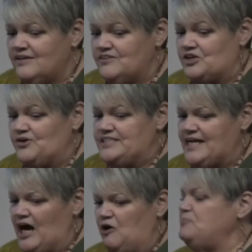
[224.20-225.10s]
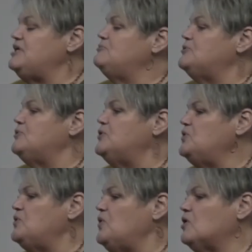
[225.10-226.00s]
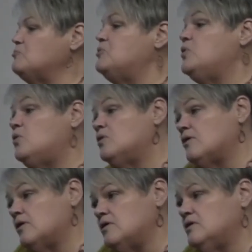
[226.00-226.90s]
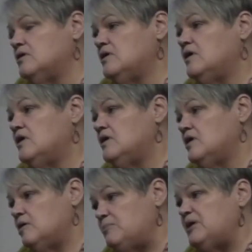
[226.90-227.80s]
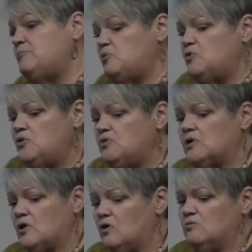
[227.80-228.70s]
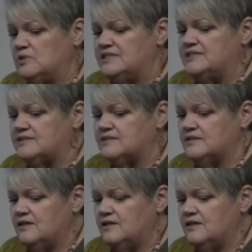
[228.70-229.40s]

They're going to help people who are poor and people who are homeless.